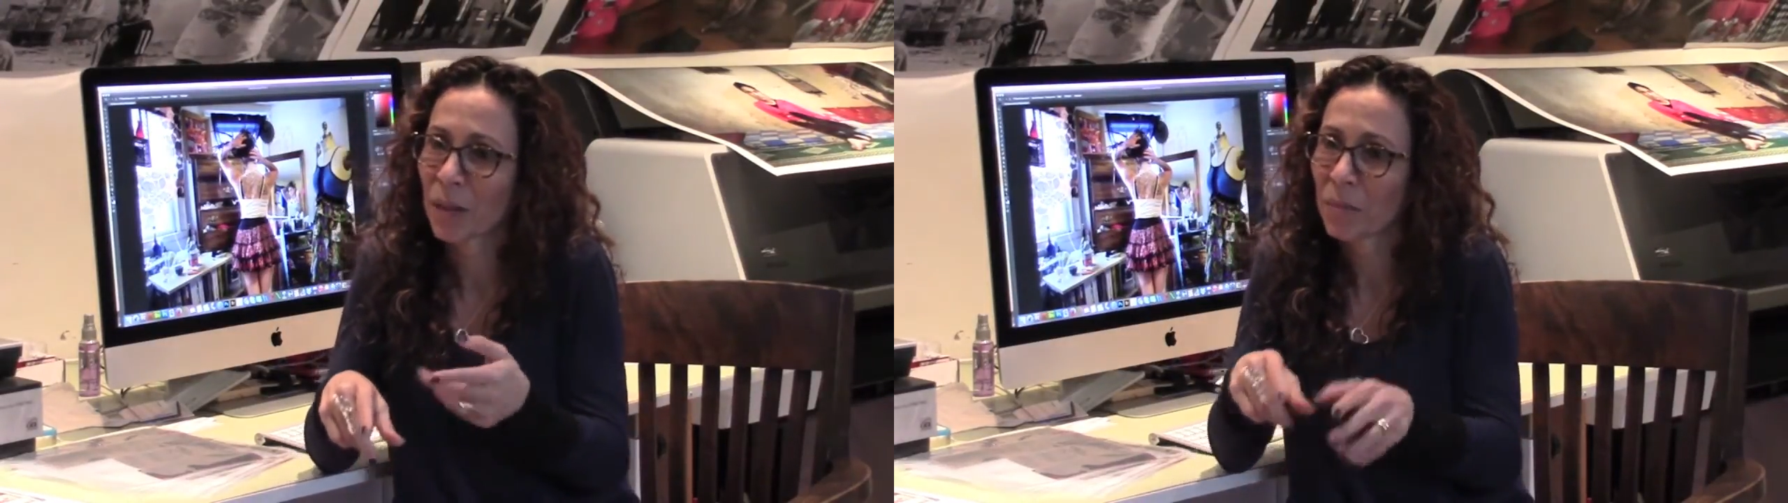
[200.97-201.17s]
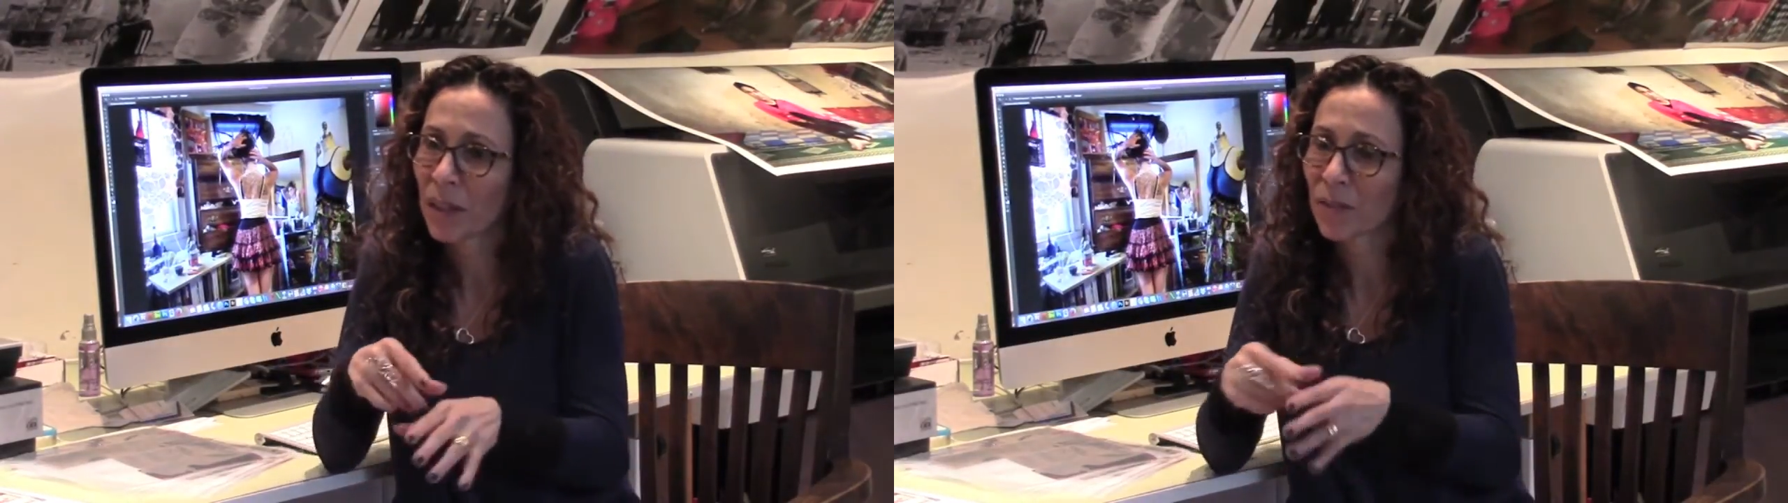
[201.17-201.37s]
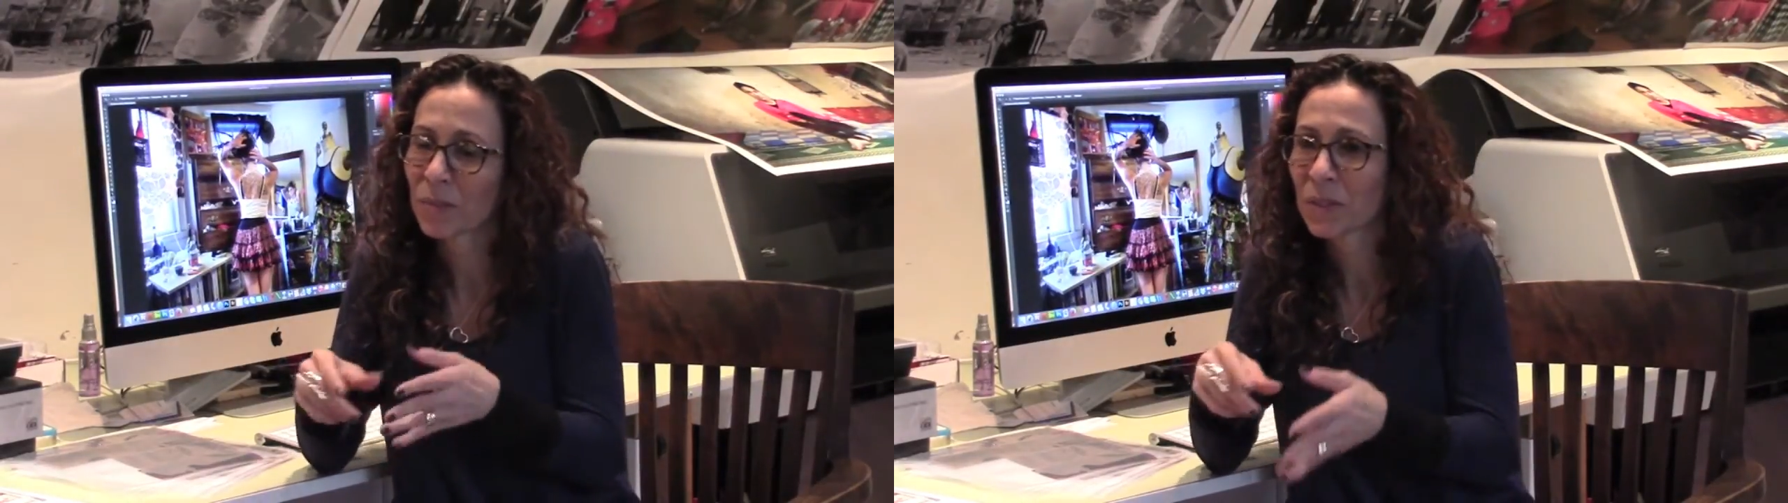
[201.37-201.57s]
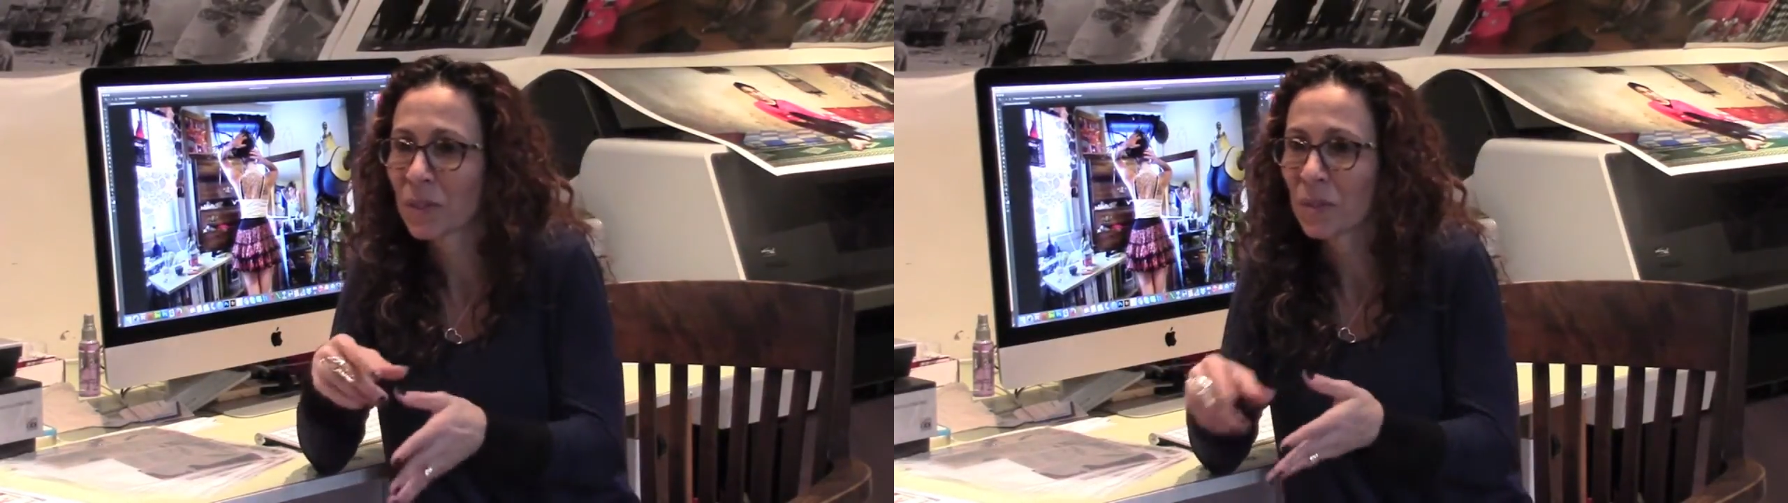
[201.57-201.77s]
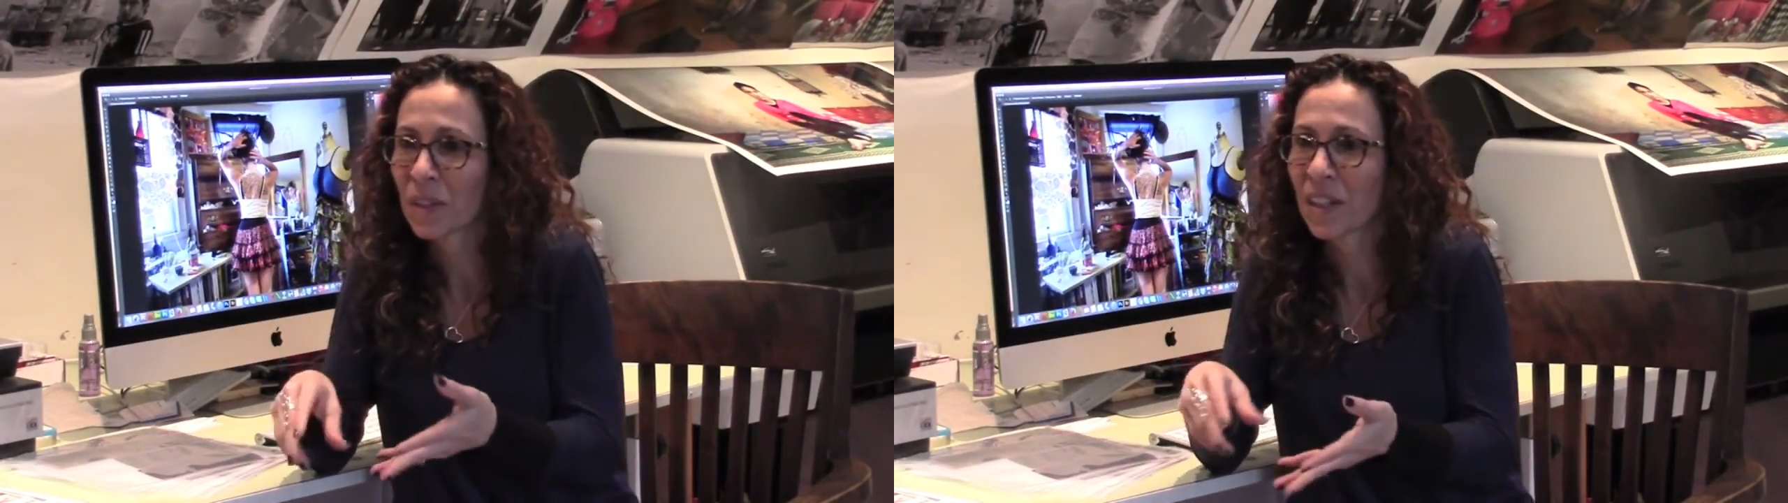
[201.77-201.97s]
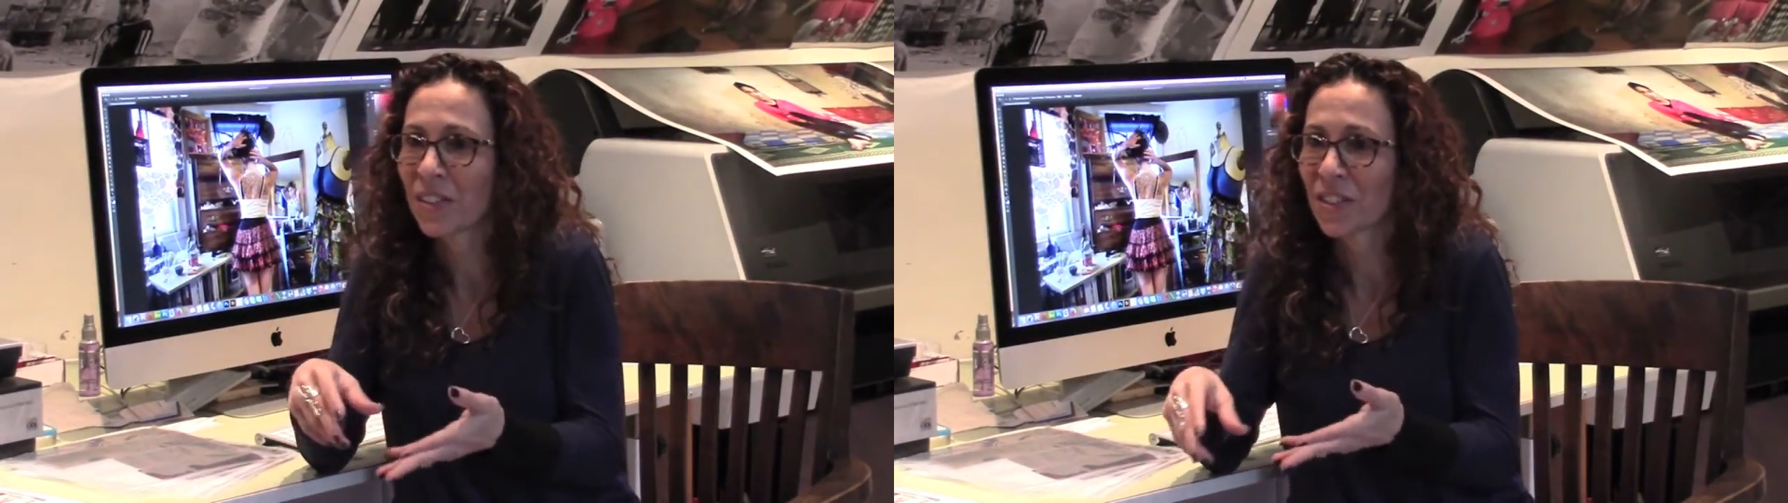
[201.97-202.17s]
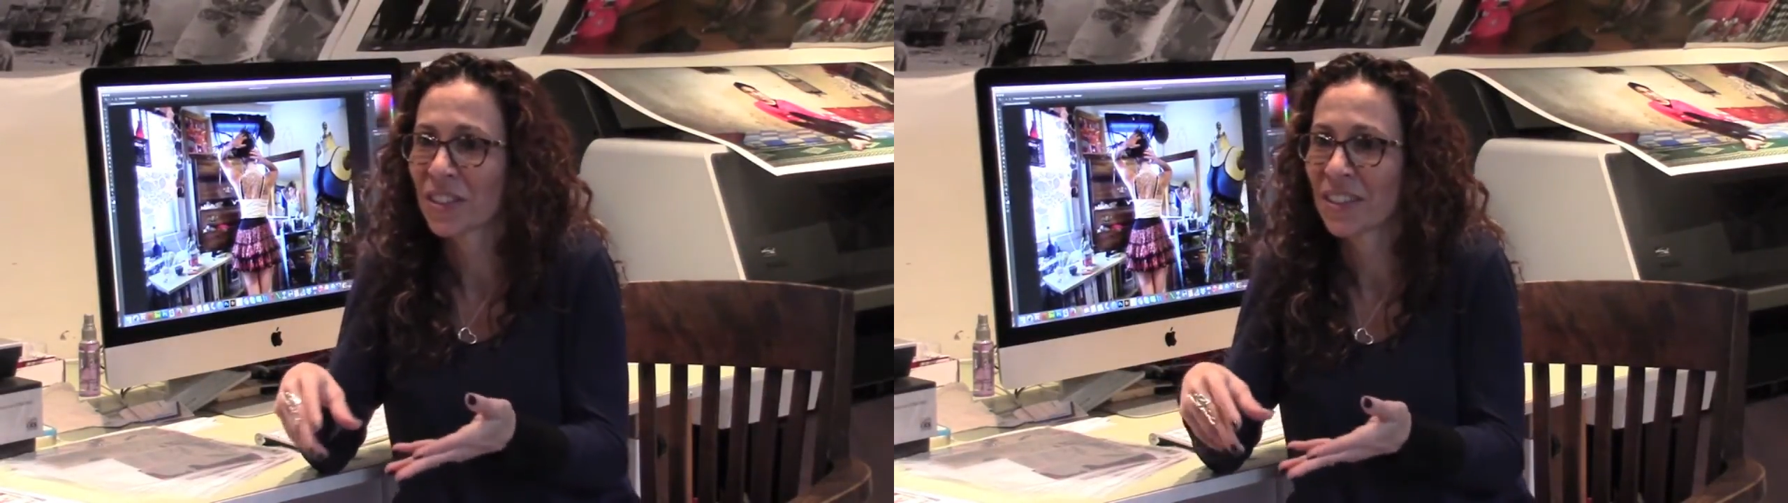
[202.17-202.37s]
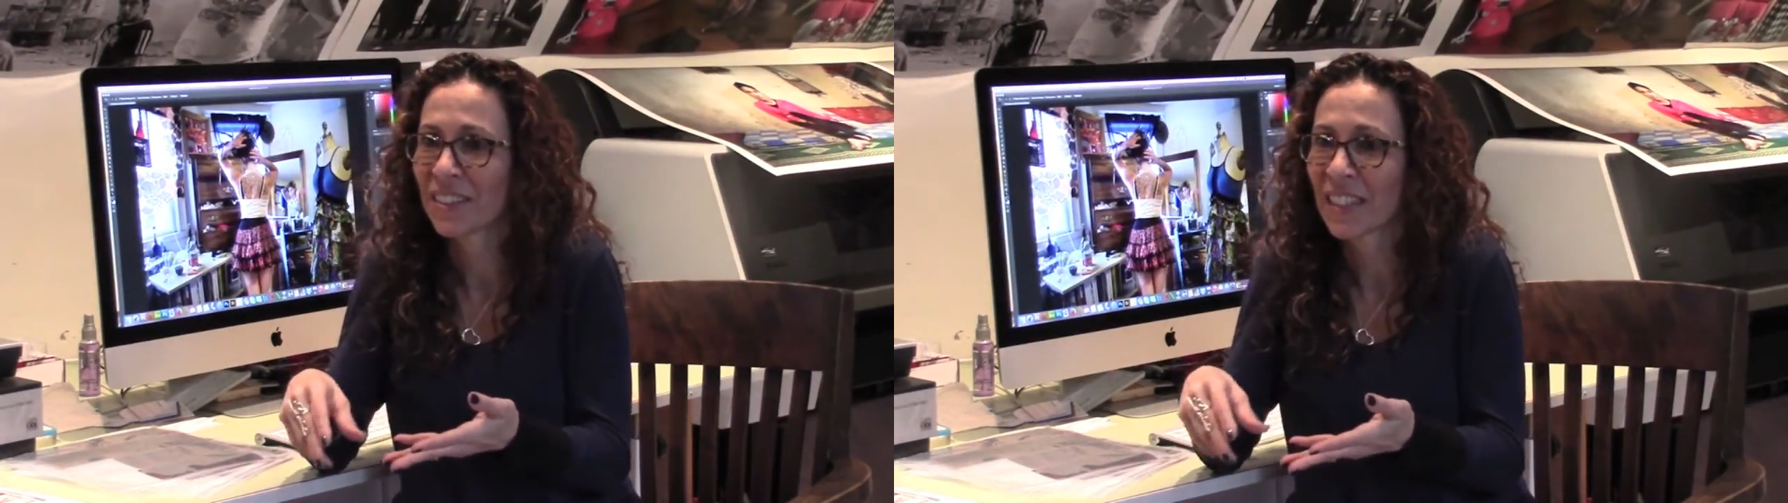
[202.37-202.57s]
my being from the two
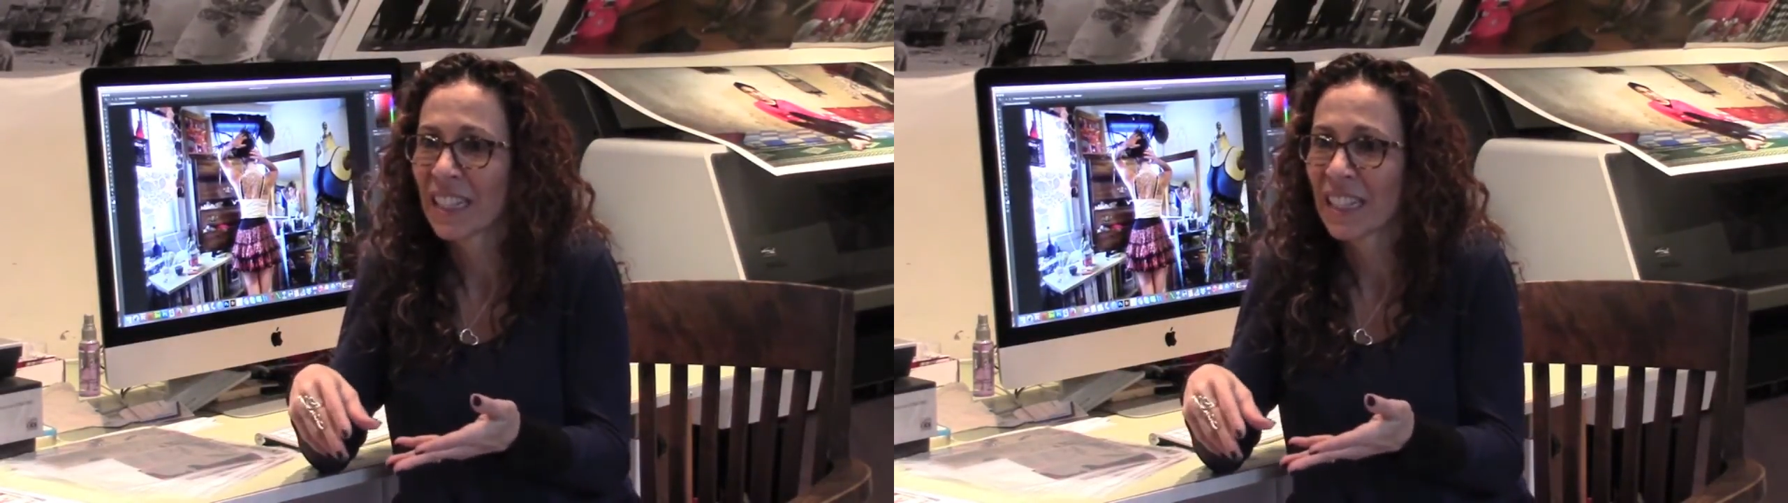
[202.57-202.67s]
cultures.